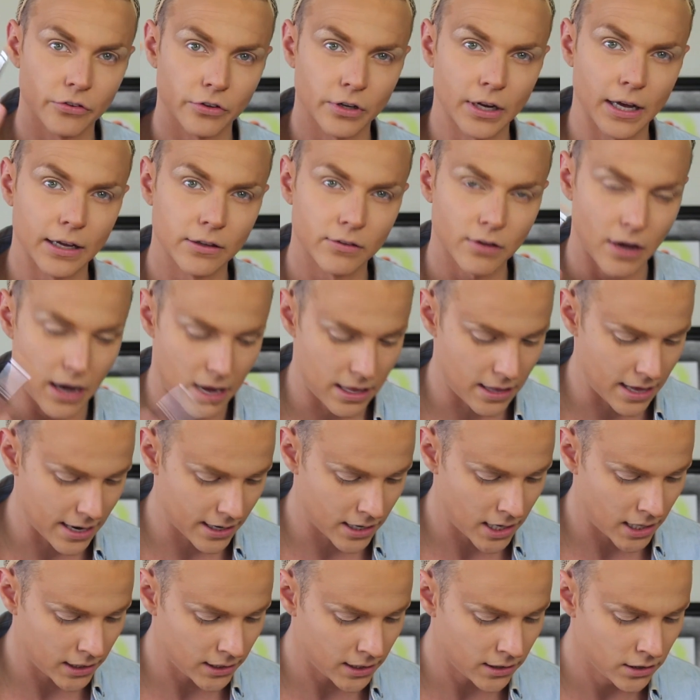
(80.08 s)
a nice highlight
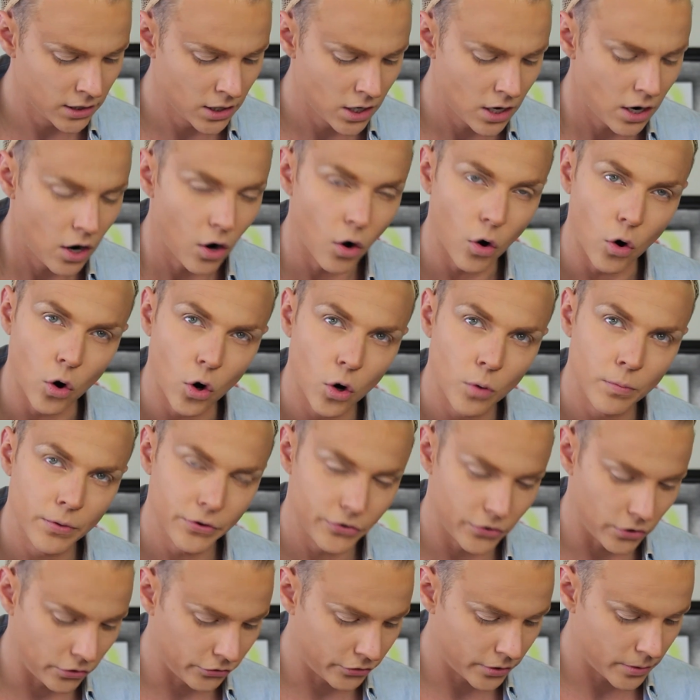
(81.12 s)
color. Orb
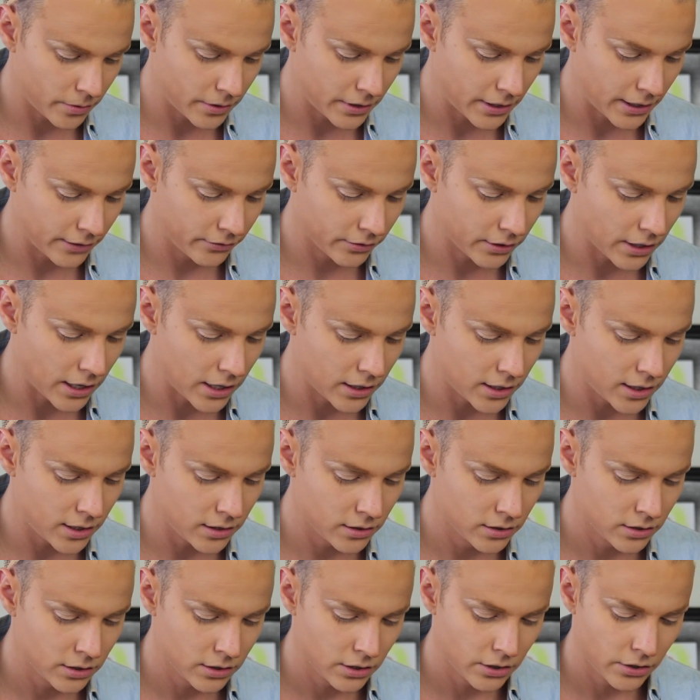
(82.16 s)
is also a nice color.
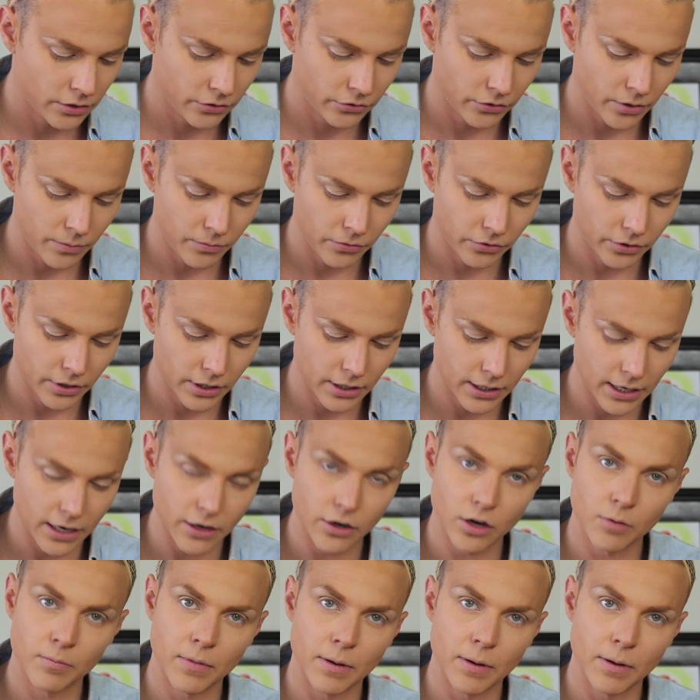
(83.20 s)
So I'm just going to get it on